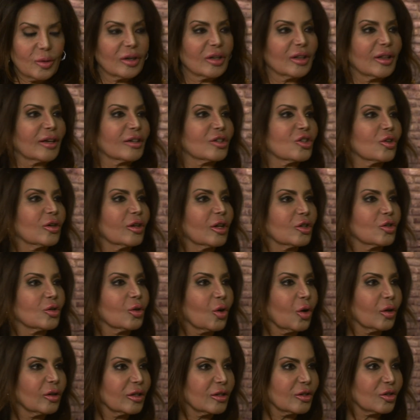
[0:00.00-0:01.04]
lecture and I took
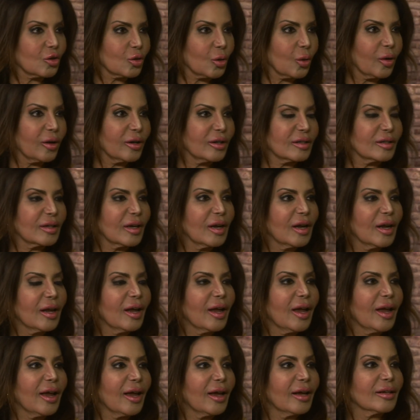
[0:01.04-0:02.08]
all these toys,
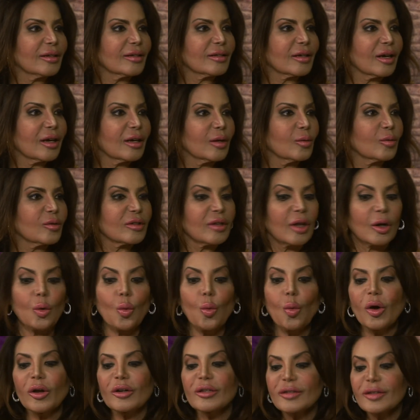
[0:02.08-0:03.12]
and it was like,
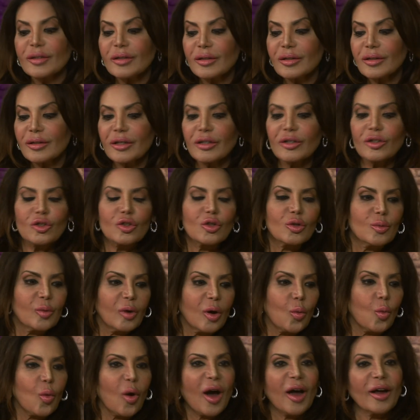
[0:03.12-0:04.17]
what does this do?
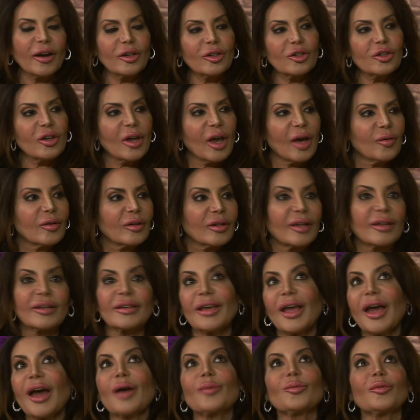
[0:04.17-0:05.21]
Why do you have it? Like,
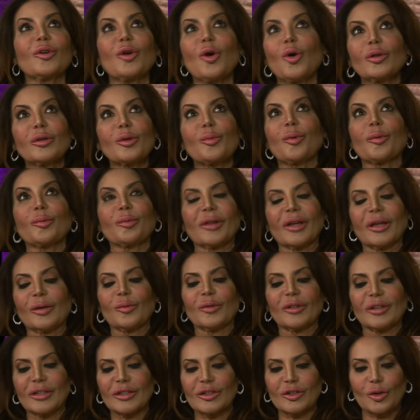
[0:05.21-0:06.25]
yeah, I'm going to hold up a plane with
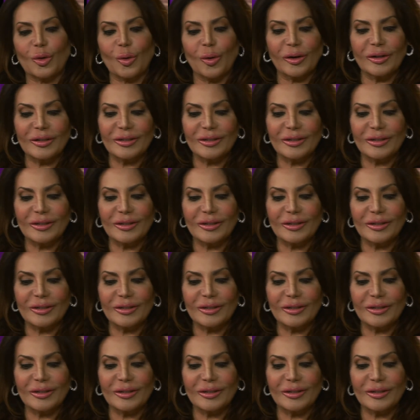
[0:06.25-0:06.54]
these toys.